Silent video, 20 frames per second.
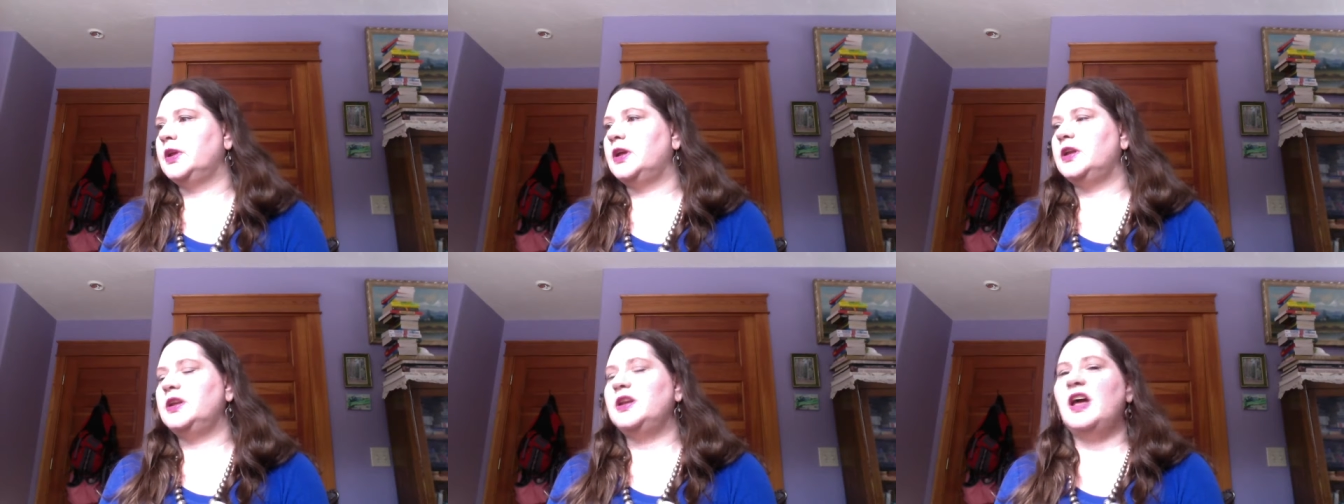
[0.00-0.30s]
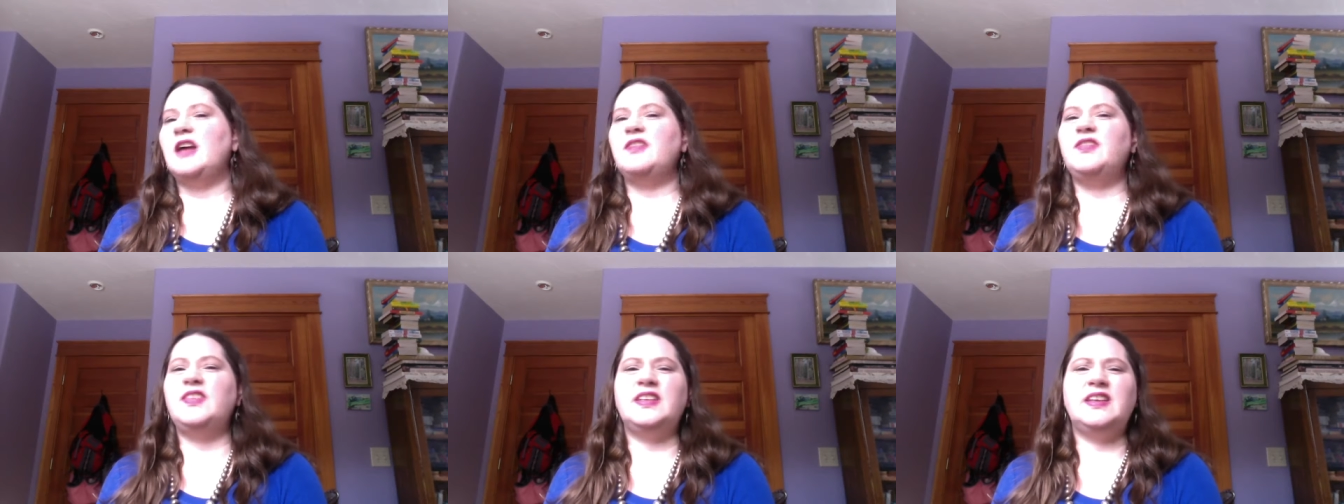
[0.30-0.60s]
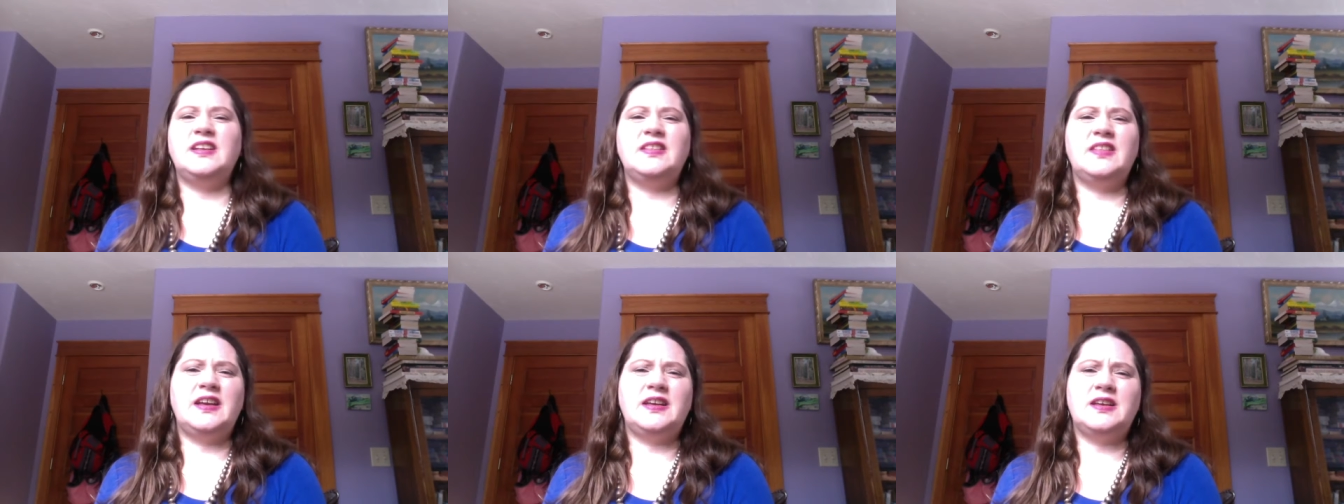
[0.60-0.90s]
not
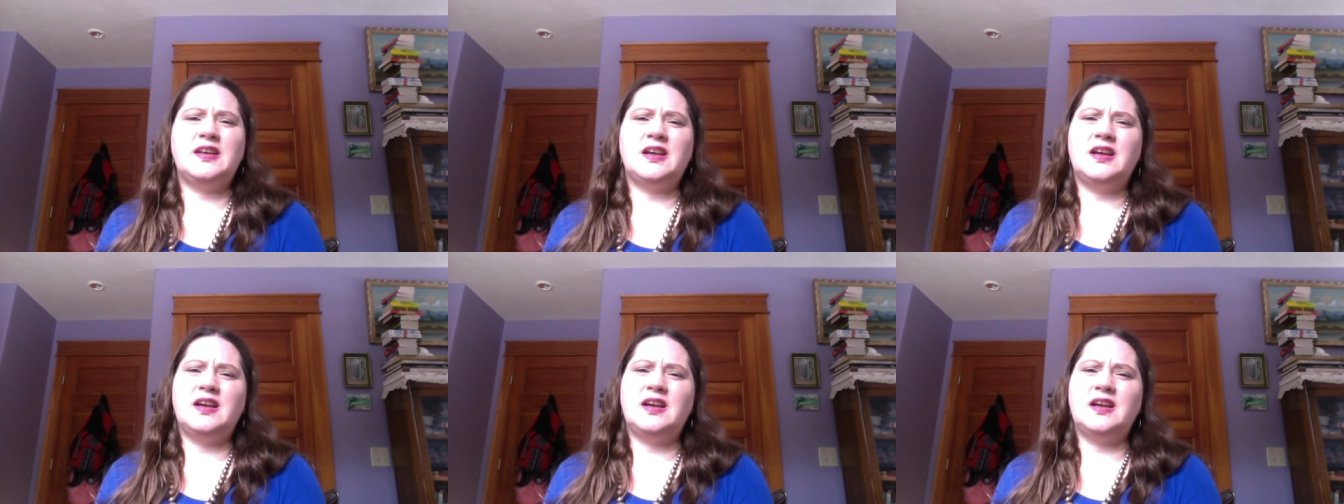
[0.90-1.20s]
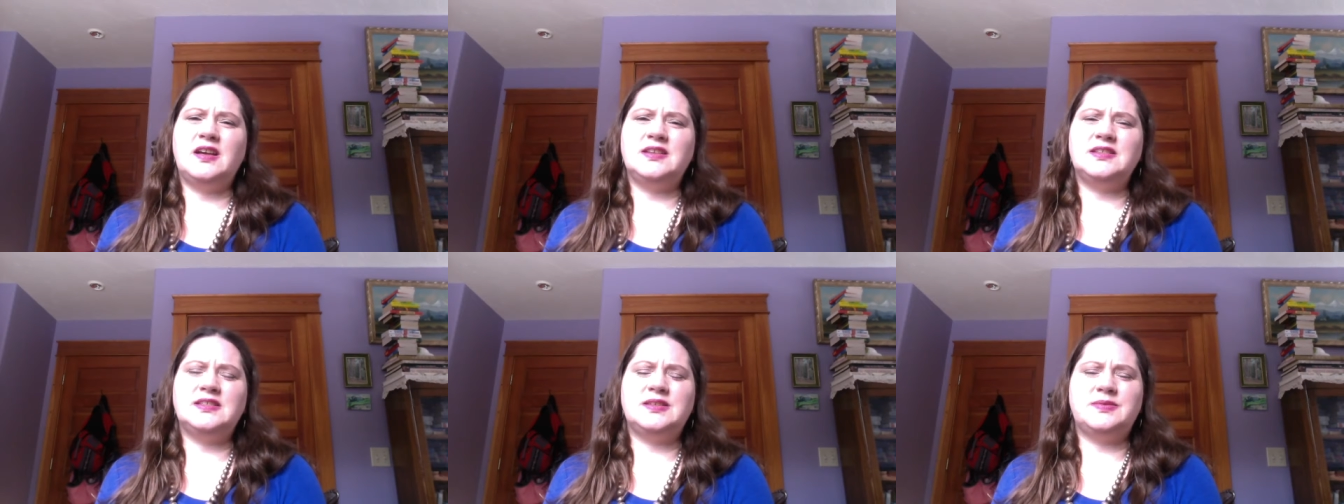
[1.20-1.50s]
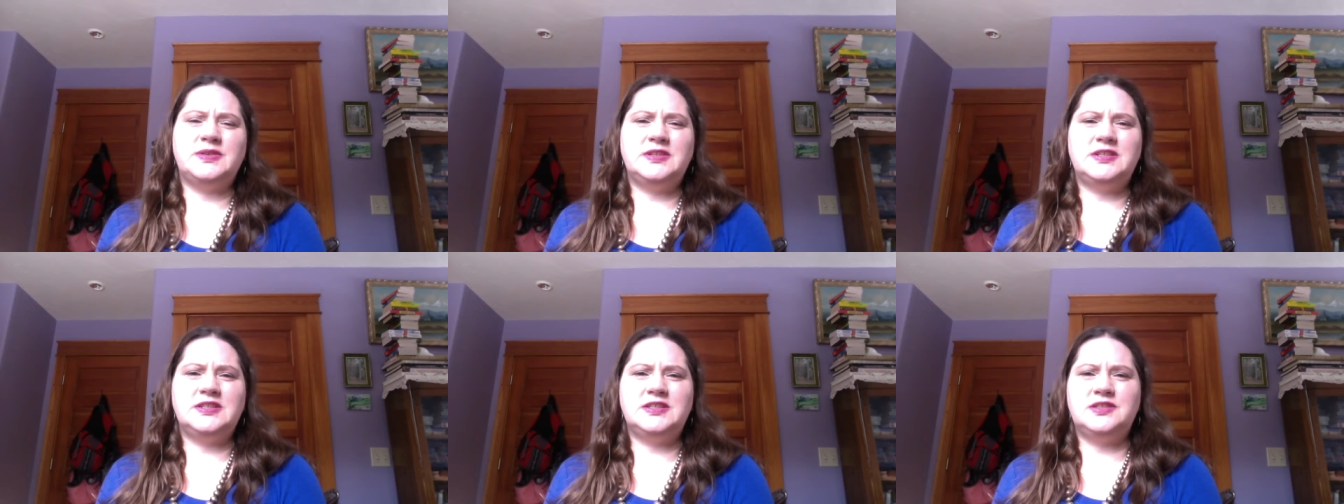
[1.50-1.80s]
feeling like
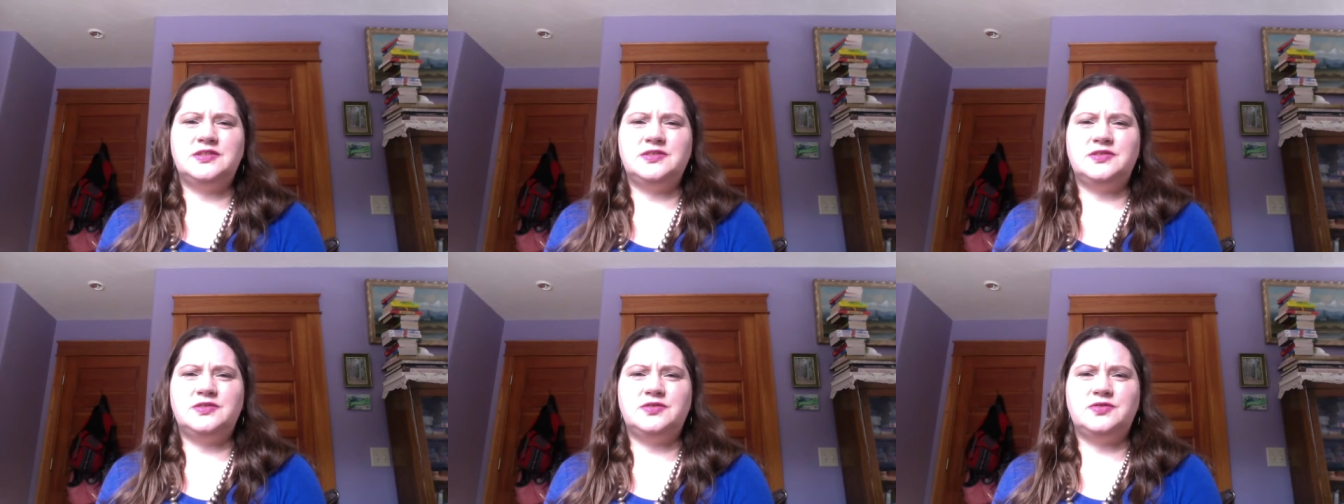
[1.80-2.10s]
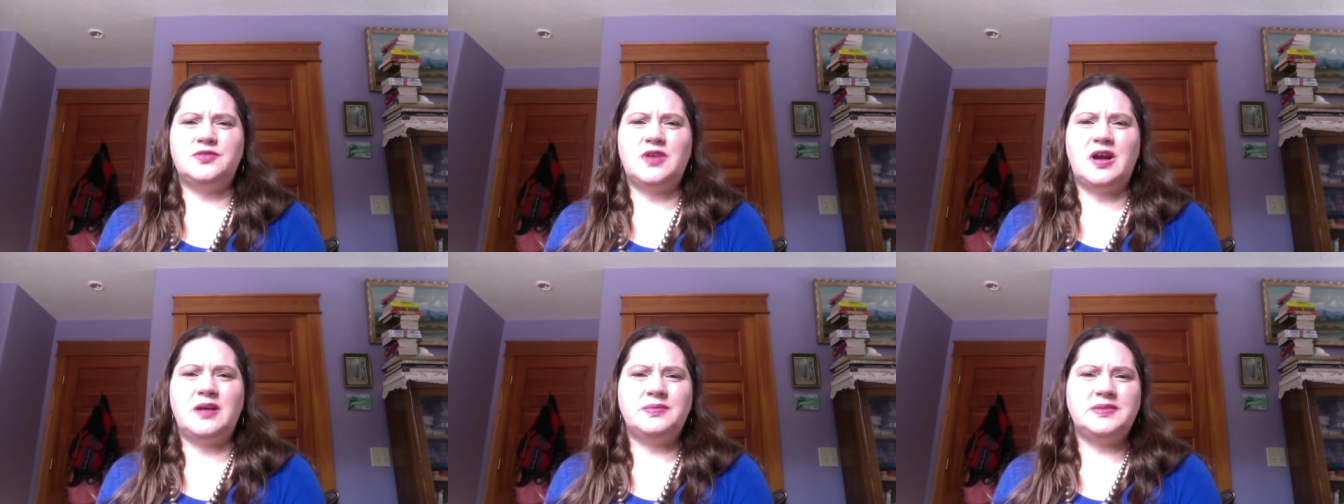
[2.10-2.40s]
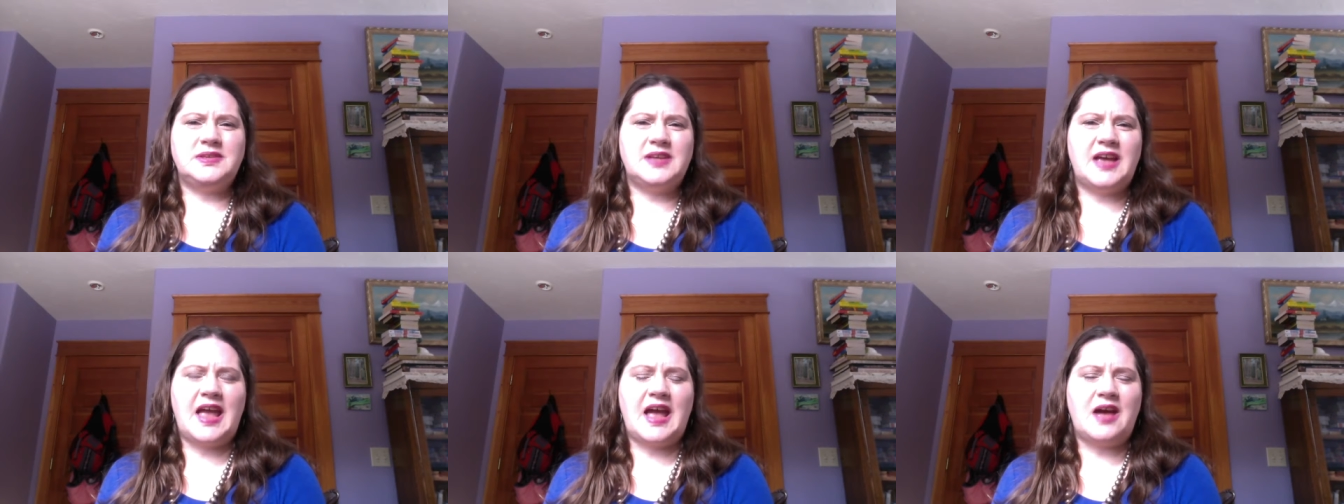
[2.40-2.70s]
someone just
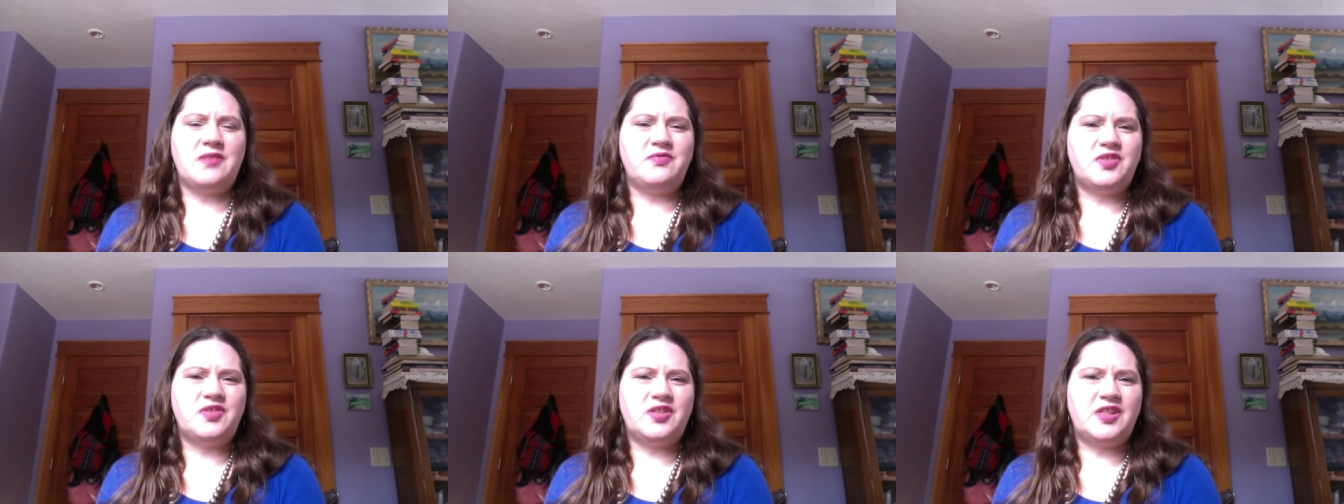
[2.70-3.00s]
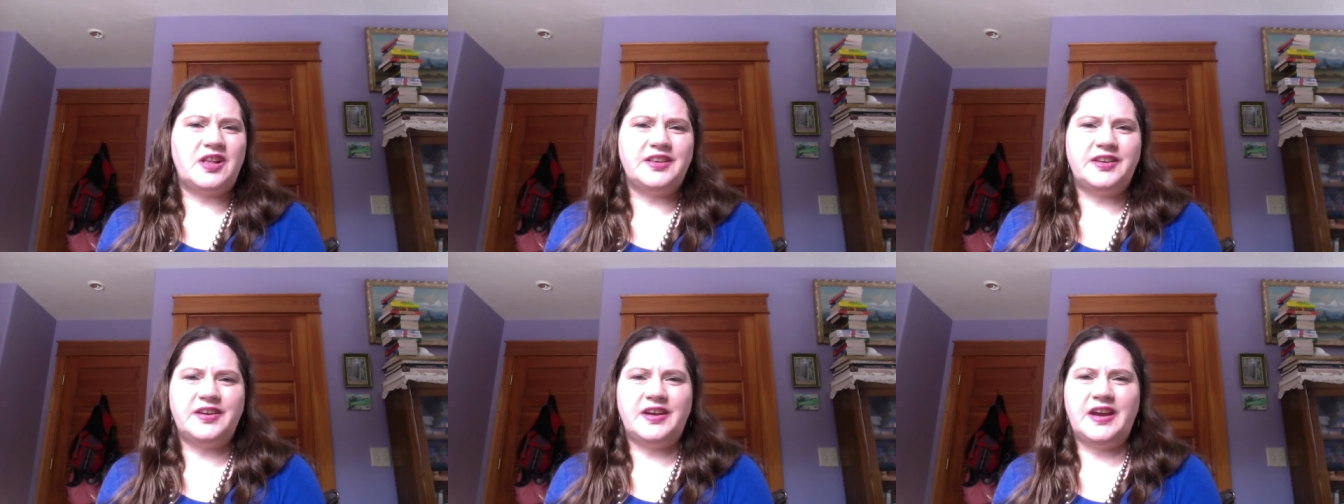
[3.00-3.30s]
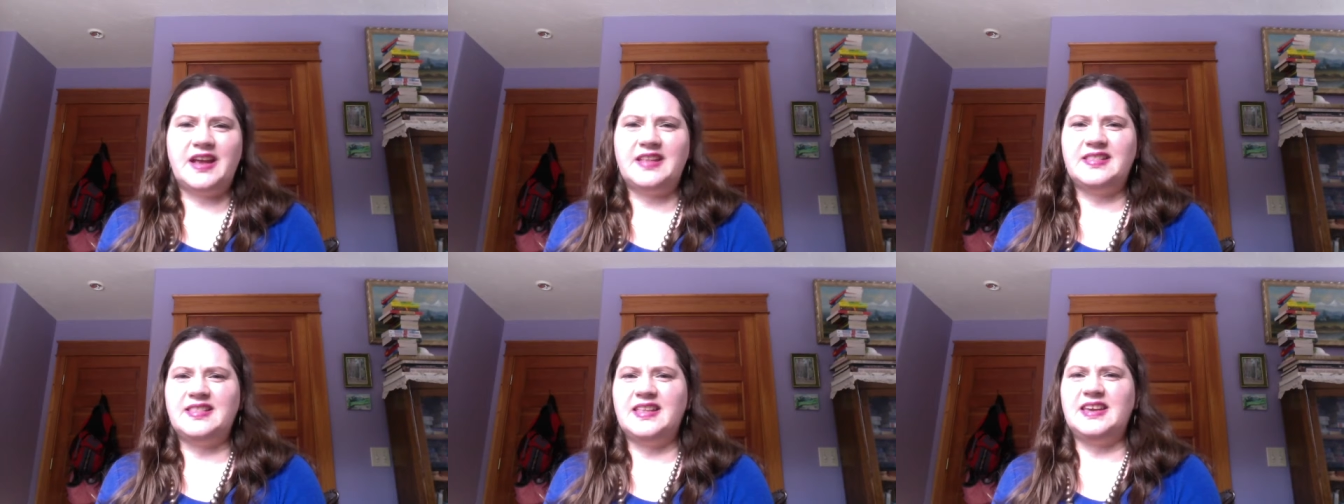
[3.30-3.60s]
dropped an anvil on your
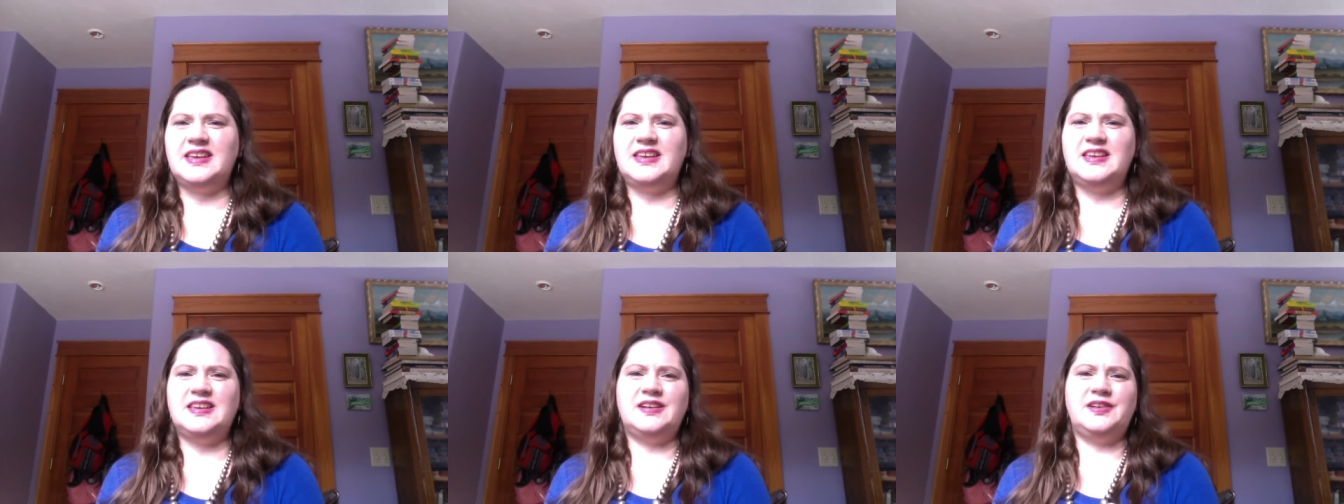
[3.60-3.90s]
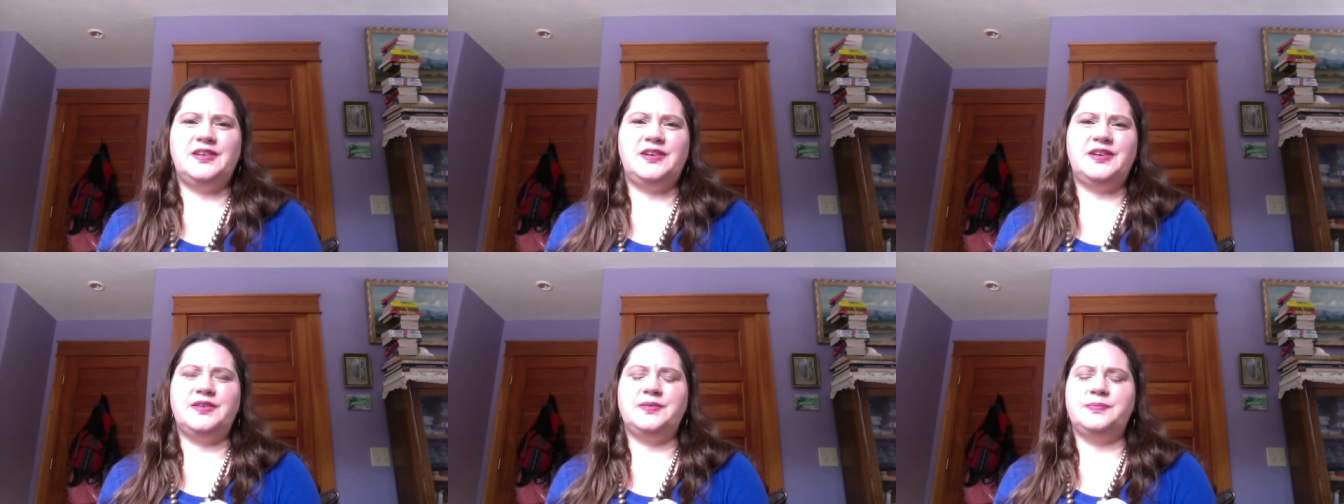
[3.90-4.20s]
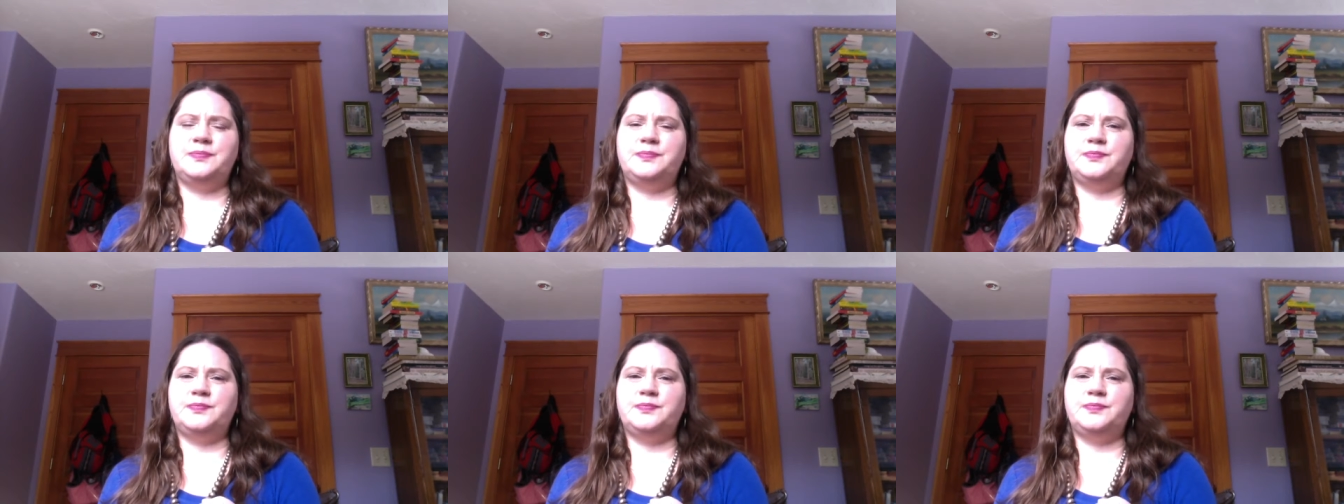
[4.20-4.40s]
head like you know you're